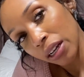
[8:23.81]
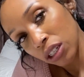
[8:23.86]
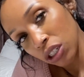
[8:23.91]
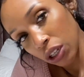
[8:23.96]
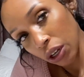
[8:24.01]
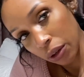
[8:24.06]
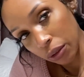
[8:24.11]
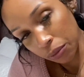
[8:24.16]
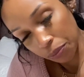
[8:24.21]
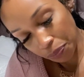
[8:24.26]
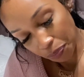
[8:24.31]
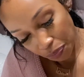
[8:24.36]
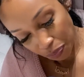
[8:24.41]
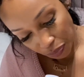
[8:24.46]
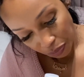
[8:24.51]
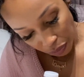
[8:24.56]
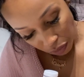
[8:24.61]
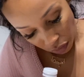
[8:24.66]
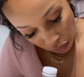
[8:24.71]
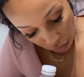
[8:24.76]
So
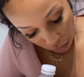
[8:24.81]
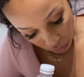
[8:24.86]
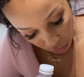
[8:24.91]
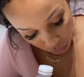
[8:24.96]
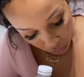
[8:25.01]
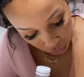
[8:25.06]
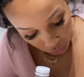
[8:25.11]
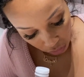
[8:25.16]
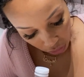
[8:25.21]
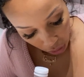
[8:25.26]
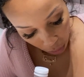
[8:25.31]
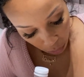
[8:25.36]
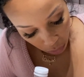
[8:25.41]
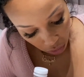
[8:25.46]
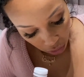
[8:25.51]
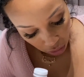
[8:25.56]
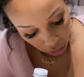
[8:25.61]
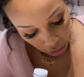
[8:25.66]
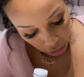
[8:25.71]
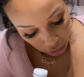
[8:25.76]
I went
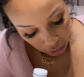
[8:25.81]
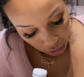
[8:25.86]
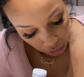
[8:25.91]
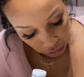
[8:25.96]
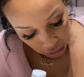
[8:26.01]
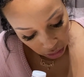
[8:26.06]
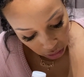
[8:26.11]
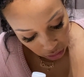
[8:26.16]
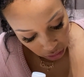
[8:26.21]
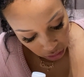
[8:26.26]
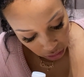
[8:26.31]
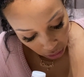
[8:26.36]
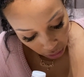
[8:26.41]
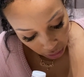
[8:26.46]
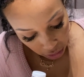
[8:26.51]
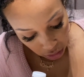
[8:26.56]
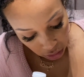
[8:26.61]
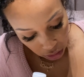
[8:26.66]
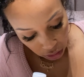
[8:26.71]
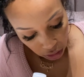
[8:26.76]
on ahead and I took the
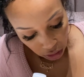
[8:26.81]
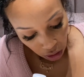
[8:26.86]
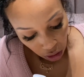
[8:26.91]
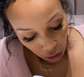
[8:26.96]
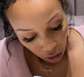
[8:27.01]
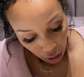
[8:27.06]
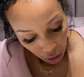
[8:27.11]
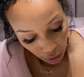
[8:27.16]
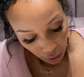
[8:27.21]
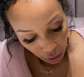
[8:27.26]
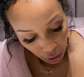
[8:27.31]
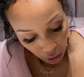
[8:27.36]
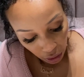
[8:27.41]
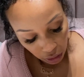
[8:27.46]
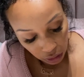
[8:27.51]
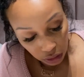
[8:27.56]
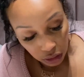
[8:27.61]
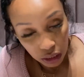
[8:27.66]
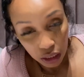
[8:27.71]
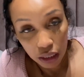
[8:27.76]
test, and
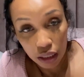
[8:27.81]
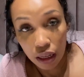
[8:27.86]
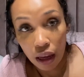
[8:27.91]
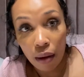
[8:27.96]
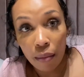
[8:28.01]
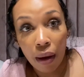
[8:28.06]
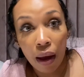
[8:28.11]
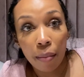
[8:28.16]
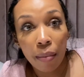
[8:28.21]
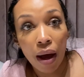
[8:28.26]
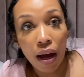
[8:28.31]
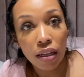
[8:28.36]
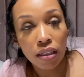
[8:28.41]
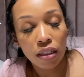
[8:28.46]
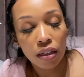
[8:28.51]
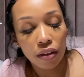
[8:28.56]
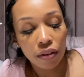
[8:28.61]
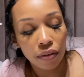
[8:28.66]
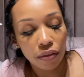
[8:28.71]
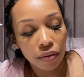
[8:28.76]
the test came back
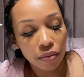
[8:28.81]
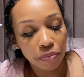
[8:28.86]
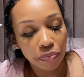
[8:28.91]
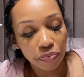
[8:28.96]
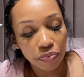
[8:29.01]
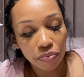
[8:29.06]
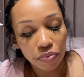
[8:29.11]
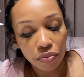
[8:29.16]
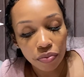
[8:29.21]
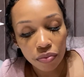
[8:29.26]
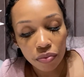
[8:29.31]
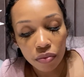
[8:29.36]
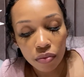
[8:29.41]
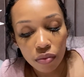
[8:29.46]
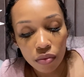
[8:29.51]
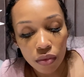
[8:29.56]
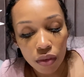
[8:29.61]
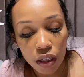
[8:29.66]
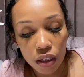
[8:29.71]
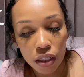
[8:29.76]
positive.
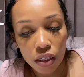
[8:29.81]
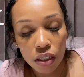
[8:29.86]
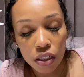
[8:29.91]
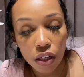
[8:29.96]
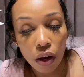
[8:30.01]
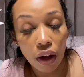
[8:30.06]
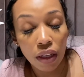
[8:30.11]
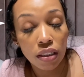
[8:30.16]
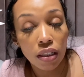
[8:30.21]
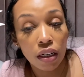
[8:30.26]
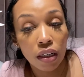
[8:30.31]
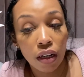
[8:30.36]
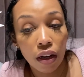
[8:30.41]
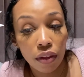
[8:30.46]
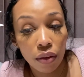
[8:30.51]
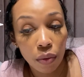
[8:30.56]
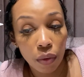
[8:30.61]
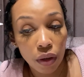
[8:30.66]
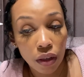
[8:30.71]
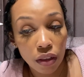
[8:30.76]
So I took
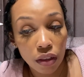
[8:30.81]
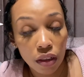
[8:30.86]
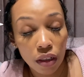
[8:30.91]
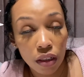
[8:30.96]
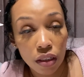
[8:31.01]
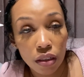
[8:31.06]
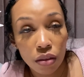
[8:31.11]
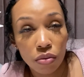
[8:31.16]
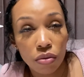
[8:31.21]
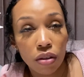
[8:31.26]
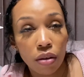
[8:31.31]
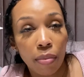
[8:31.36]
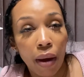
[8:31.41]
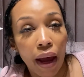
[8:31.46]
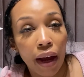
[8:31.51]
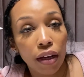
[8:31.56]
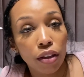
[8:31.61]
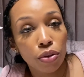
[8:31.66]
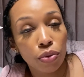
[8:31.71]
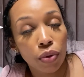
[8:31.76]
another one, because it was a
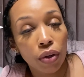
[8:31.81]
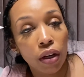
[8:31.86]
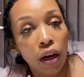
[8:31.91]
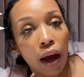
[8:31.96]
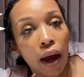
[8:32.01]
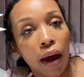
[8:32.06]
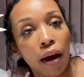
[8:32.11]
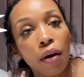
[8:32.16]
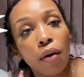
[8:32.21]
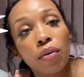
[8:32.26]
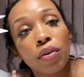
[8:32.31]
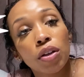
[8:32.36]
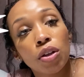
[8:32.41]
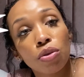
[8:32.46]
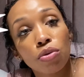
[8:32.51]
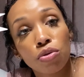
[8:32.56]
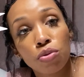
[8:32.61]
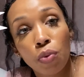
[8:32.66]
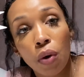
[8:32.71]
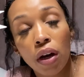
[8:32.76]
pack of three. I had only
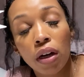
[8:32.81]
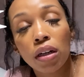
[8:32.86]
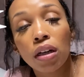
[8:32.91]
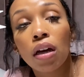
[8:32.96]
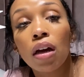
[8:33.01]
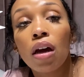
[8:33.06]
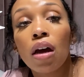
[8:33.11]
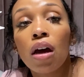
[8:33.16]
used one.